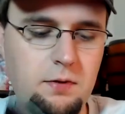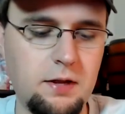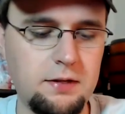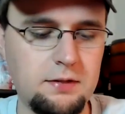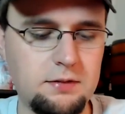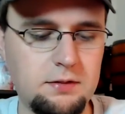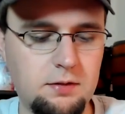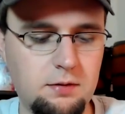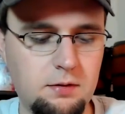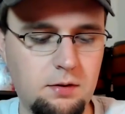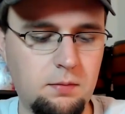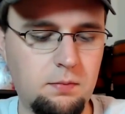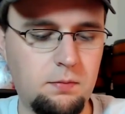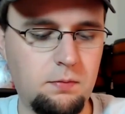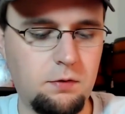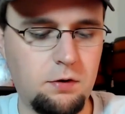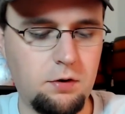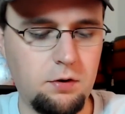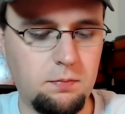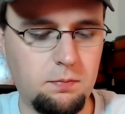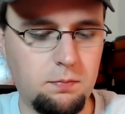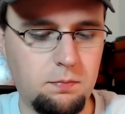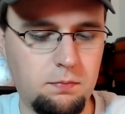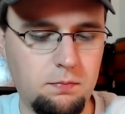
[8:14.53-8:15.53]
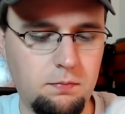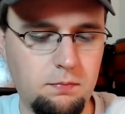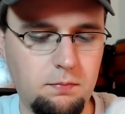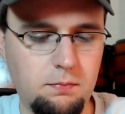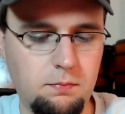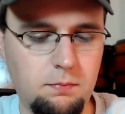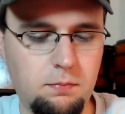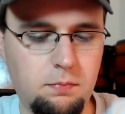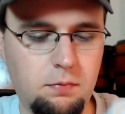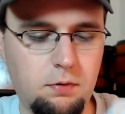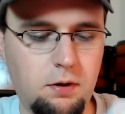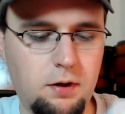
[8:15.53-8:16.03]
That's a good
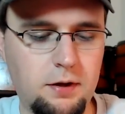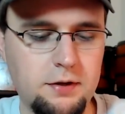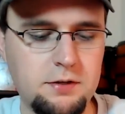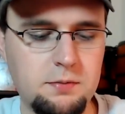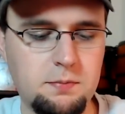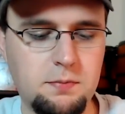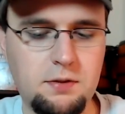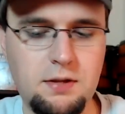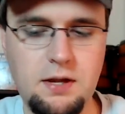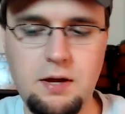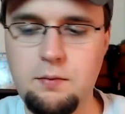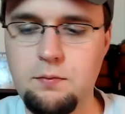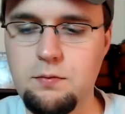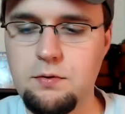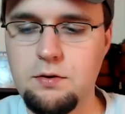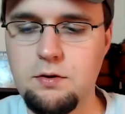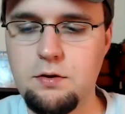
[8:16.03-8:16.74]
plus, but